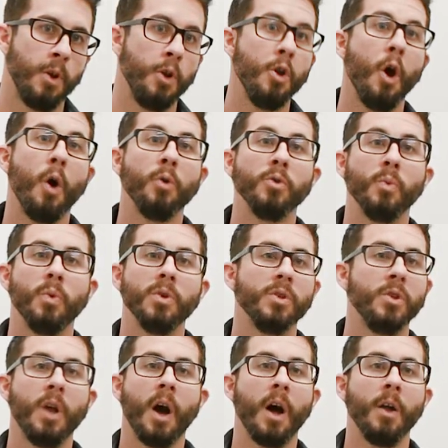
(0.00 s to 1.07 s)
No,
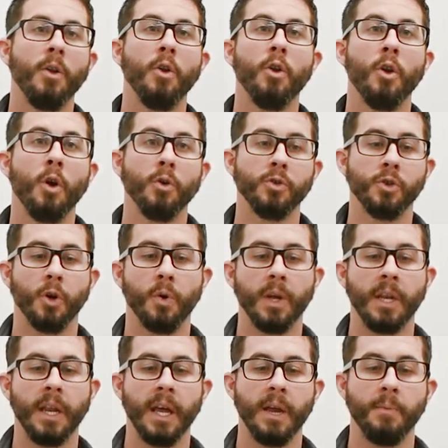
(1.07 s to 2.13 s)
well, not no no. So
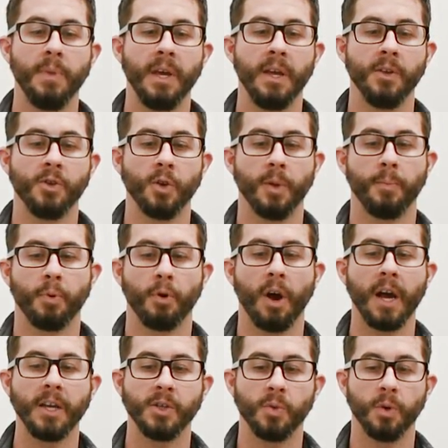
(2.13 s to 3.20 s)
it, it'd be so the
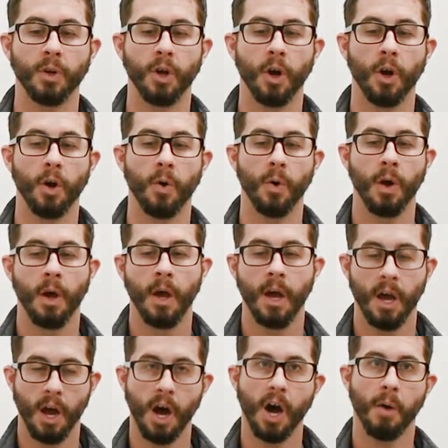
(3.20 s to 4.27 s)
price would go
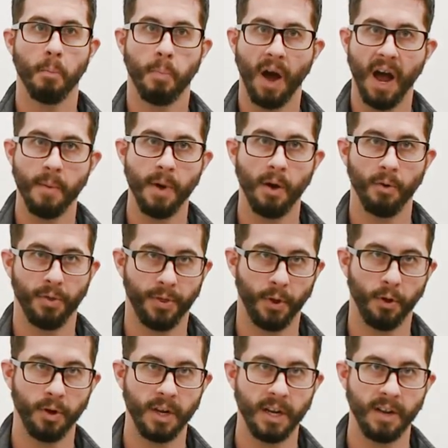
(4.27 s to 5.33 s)
up by about
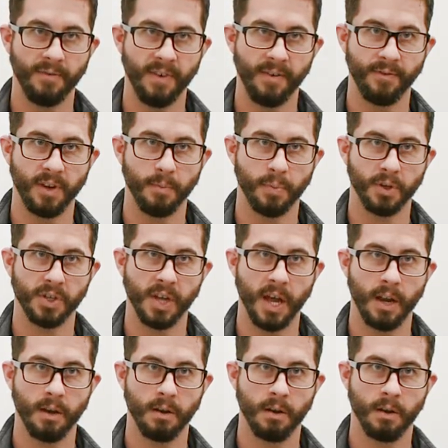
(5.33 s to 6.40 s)
thirty to fifty
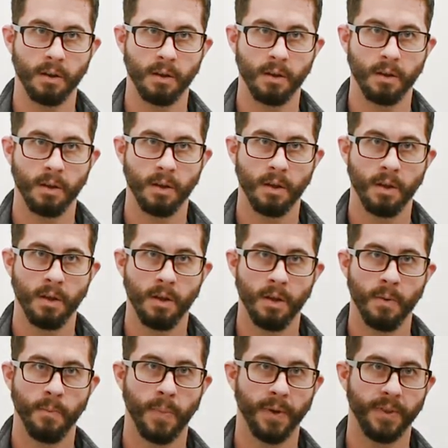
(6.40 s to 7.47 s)
percent. Yeah.
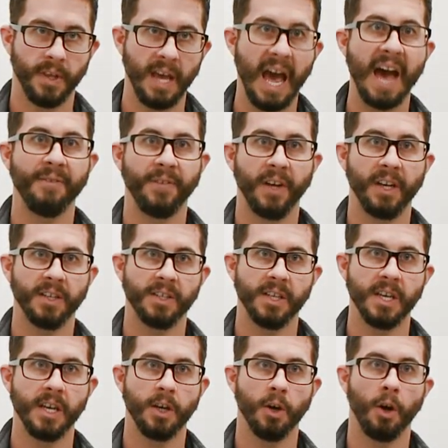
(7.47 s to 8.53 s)
But the
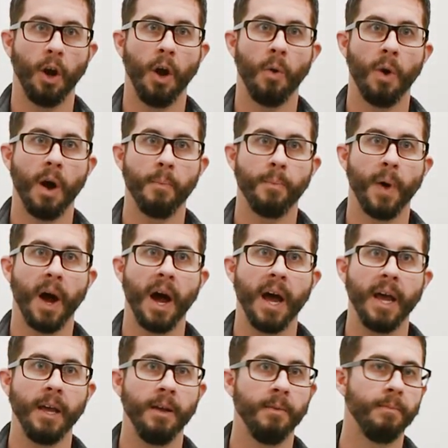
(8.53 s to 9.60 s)
efficacy could go up
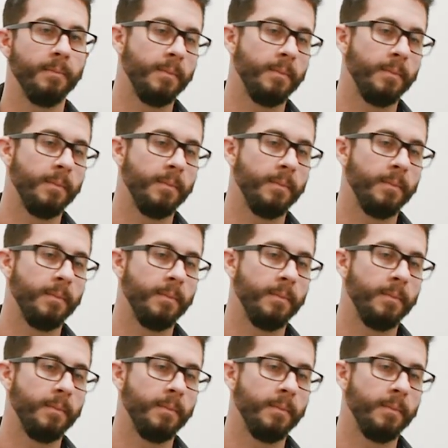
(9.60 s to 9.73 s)
by